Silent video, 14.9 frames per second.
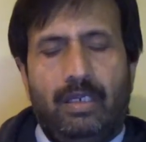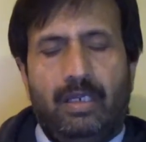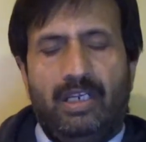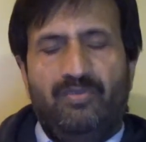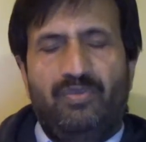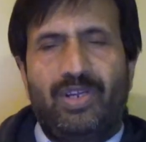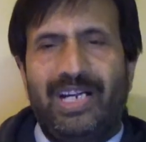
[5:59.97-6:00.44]
uh,
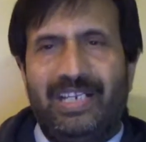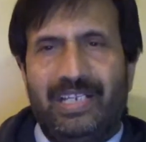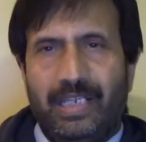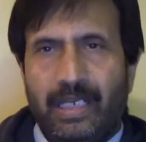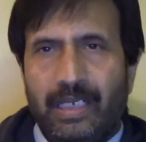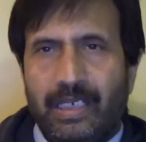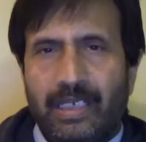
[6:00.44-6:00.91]

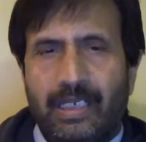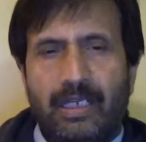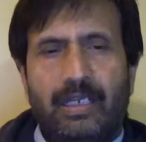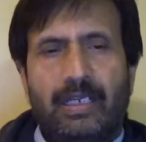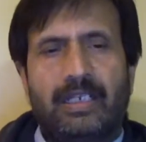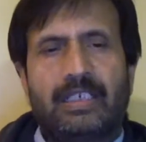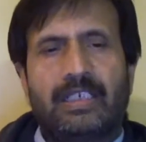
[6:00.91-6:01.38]
difficulty in
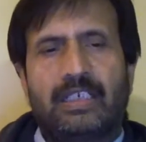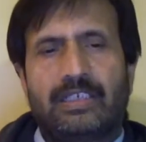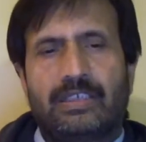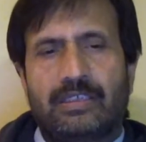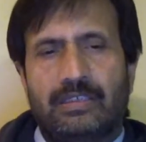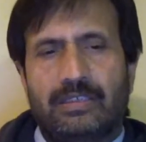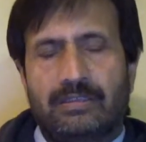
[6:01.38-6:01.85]
eating
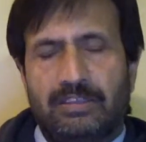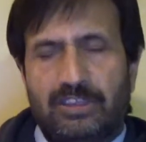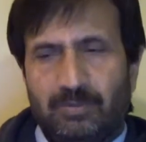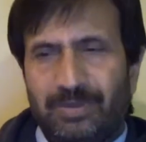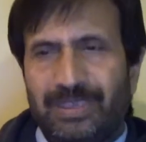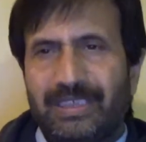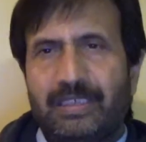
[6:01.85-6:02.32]
or uh,
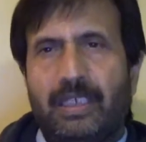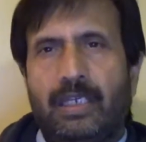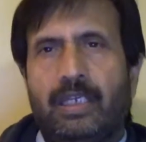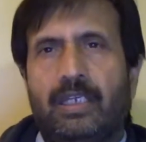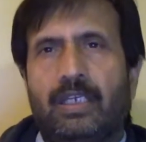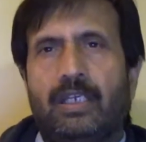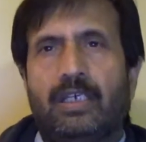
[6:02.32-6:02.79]

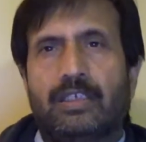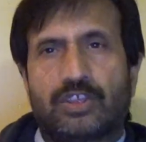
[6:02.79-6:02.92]
speaking or